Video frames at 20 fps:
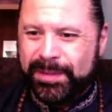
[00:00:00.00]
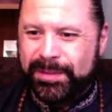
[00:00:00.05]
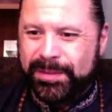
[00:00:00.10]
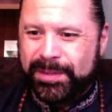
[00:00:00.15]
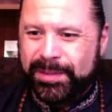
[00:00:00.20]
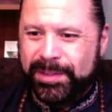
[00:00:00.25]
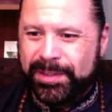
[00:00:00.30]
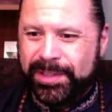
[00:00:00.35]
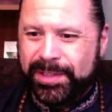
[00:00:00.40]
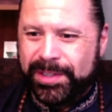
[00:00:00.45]

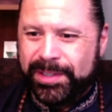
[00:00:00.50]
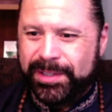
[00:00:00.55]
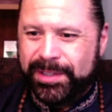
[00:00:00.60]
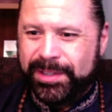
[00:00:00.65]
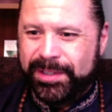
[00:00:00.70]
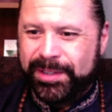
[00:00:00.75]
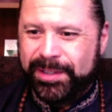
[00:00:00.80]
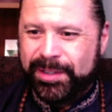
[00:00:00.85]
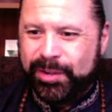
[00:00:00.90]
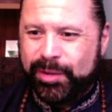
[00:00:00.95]
Very
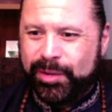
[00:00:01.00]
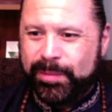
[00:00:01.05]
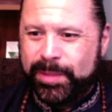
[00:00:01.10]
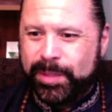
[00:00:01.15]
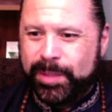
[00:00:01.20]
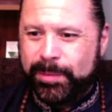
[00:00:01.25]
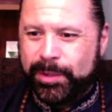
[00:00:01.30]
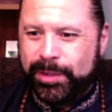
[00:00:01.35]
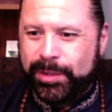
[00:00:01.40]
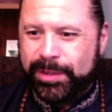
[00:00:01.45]
good. Om
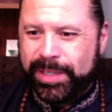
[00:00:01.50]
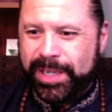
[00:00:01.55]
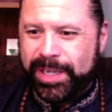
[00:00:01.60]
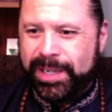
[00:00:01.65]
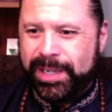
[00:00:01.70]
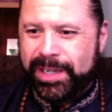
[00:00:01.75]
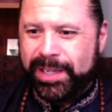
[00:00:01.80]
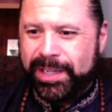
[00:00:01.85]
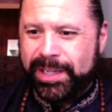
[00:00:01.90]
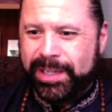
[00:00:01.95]
Namo
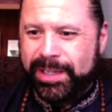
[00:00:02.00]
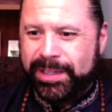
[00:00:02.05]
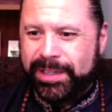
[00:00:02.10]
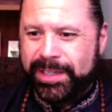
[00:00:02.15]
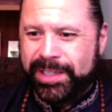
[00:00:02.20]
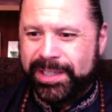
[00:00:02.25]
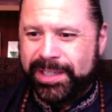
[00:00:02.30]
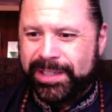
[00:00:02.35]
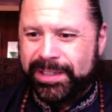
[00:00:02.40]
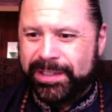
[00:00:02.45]

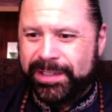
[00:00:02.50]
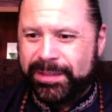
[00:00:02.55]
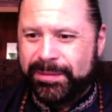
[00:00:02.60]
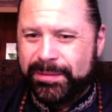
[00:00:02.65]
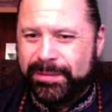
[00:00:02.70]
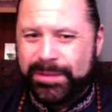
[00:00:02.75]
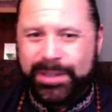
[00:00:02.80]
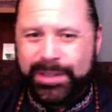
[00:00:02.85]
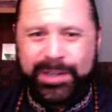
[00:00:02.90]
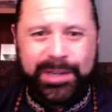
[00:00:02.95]
Narayanaya.
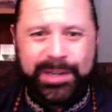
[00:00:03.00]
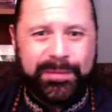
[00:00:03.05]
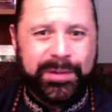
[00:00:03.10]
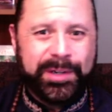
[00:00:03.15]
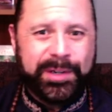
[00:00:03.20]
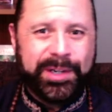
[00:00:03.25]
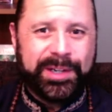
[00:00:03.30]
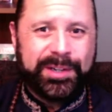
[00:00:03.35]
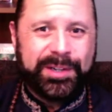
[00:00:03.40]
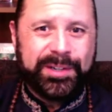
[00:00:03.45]
Very,
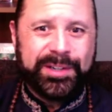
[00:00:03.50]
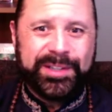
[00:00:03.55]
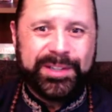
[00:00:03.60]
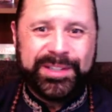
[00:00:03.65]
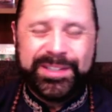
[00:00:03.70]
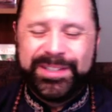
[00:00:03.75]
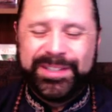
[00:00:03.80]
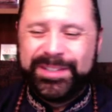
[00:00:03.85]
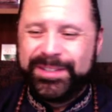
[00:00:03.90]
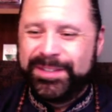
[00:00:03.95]
very
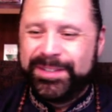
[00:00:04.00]
good.